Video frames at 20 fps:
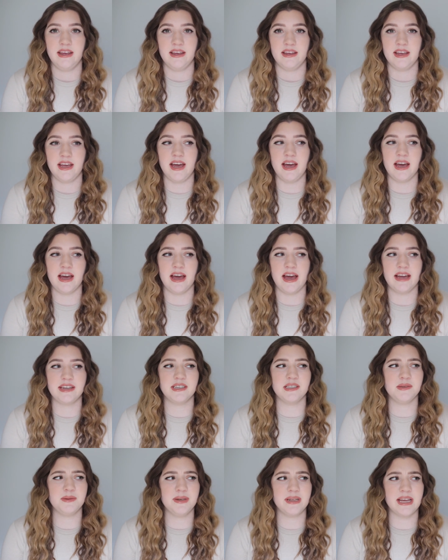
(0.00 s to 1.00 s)
yeah, I
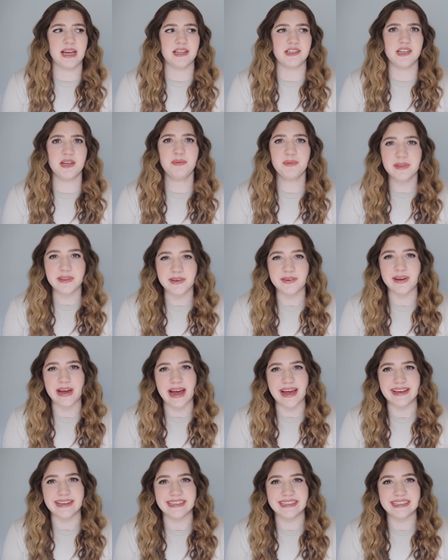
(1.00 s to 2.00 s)
just want to catch up with you
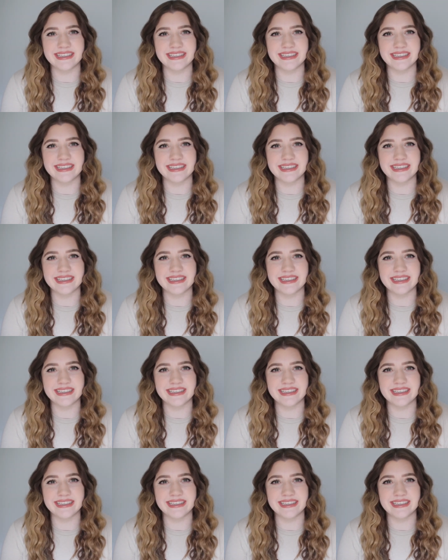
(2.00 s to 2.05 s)
guys.